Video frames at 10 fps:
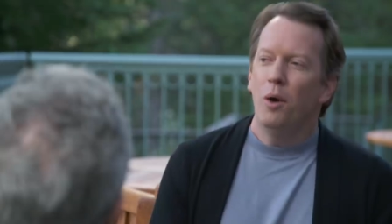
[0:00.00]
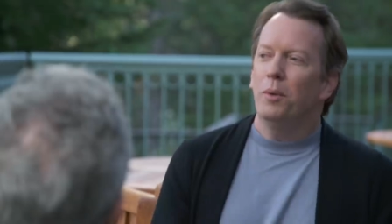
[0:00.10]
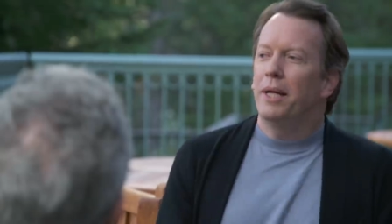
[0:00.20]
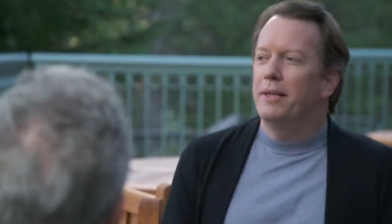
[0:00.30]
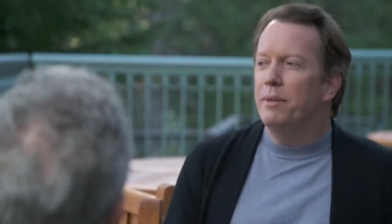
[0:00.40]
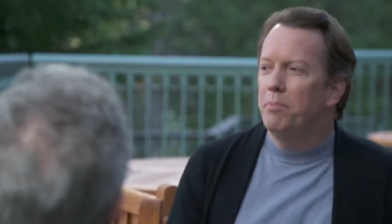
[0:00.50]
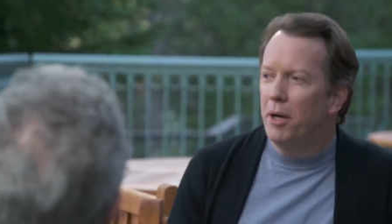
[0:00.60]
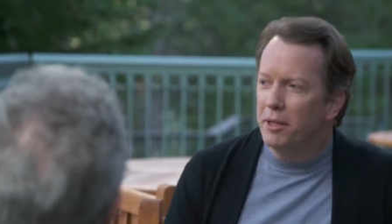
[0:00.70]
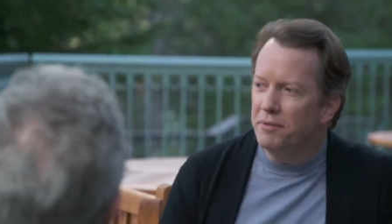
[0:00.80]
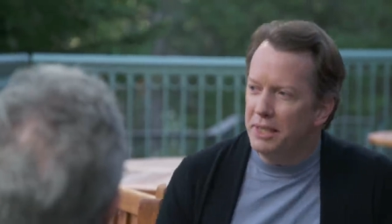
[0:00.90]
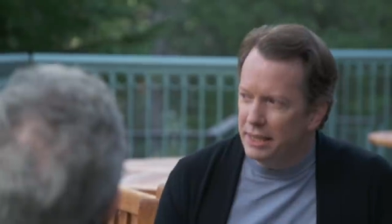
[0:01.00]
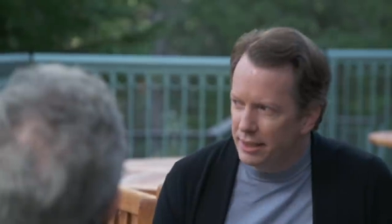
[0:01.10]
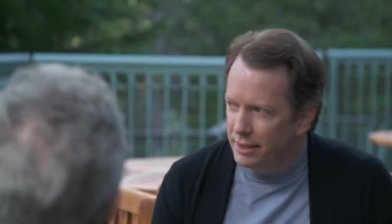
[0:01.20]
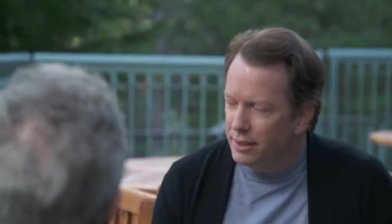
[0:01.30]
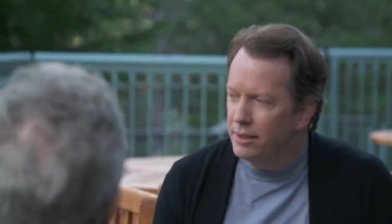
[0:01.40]
Well, I think part of it
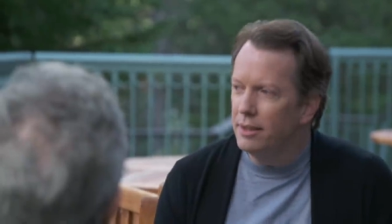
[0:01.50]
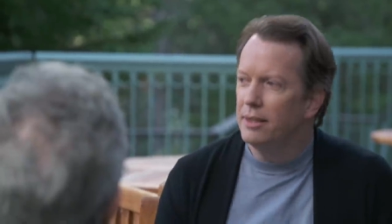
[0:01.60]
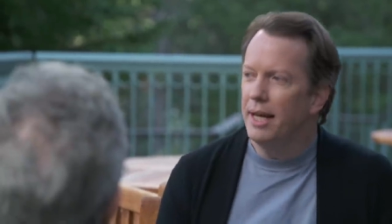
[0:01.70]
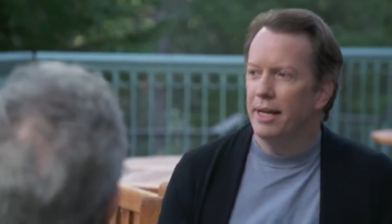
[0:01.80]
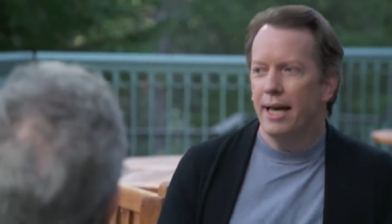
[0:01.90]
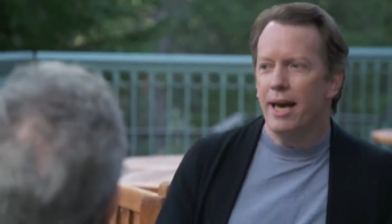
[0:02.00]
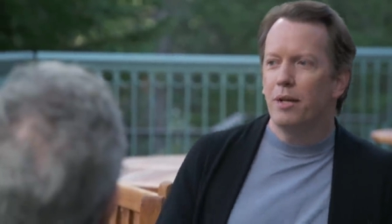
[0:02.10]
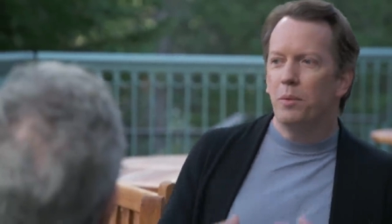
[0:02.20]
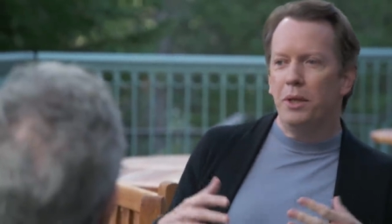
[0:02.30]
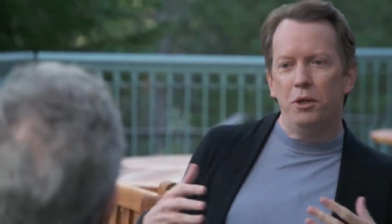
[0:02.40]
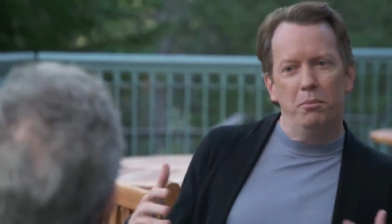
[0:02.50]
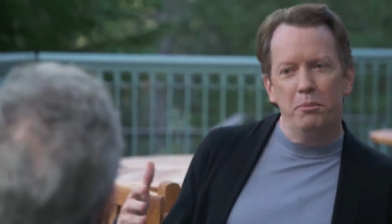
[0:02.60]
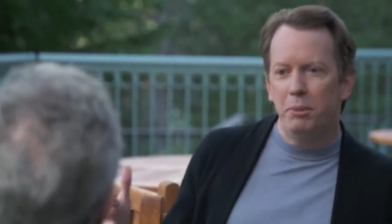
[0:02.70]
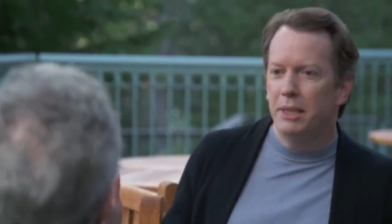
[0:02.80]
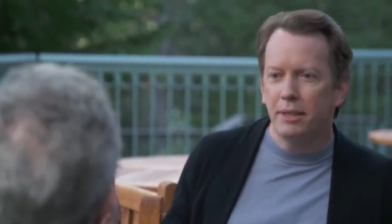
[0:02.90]
is that, again, we
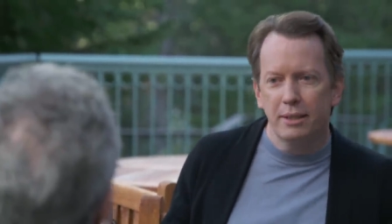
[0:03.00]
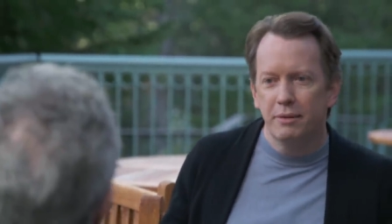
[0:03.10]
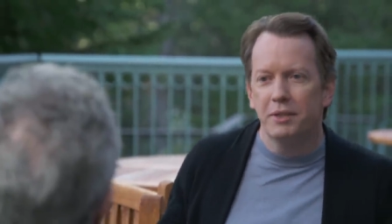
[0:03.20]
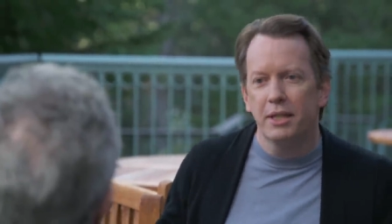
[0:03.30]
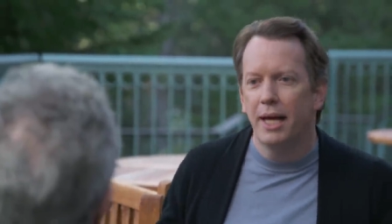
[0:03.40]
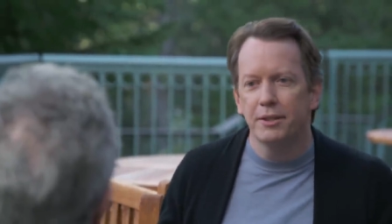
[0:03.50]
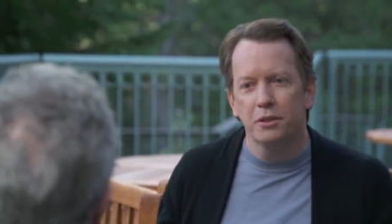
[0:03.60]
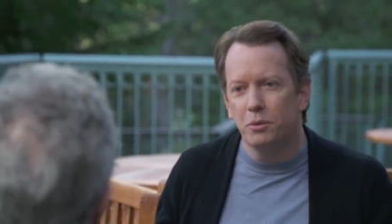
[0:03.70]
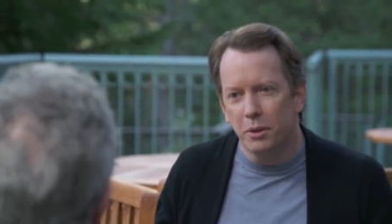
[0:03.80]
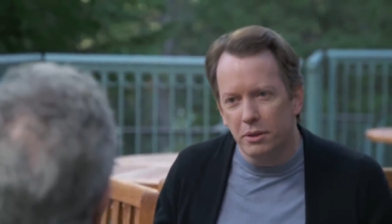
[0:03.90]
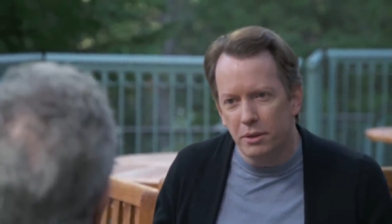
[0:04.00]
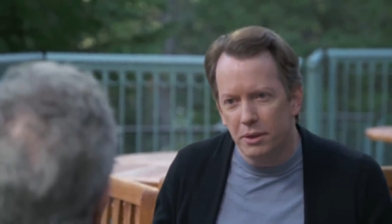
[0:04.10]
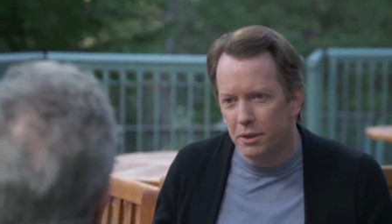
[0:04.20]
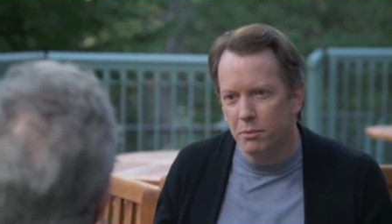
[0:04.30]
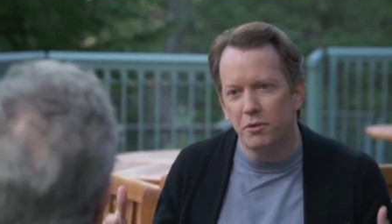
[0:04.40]
human beings live in a classical
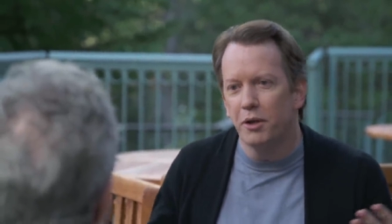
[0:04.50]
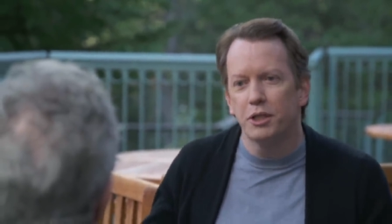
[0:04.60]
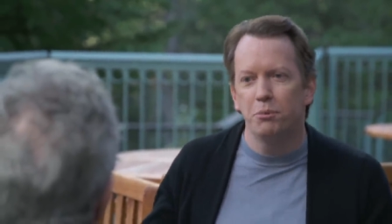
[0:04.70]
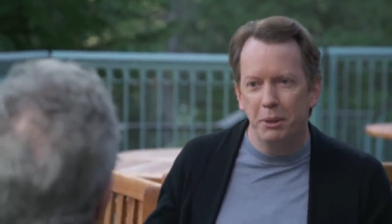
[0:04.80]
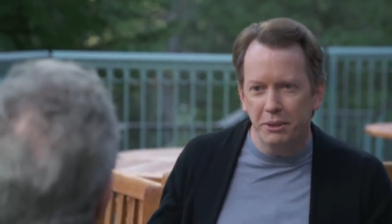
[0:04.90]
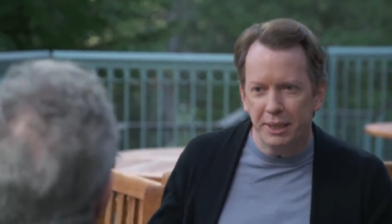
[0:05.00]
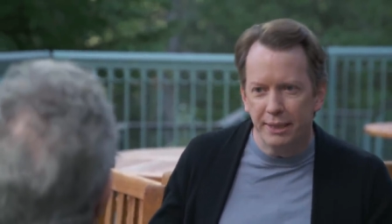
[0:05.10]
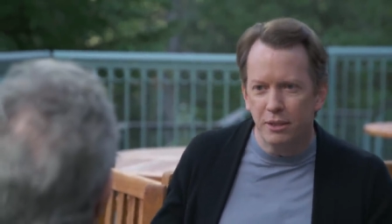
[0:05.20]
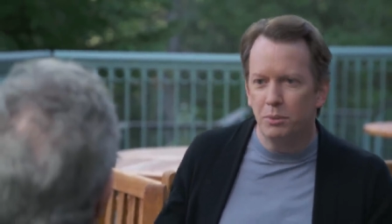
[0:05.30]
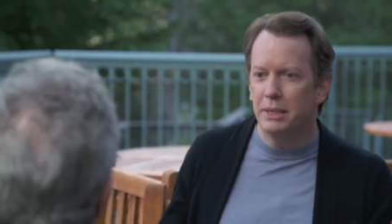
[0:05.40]
world in terms of our experience.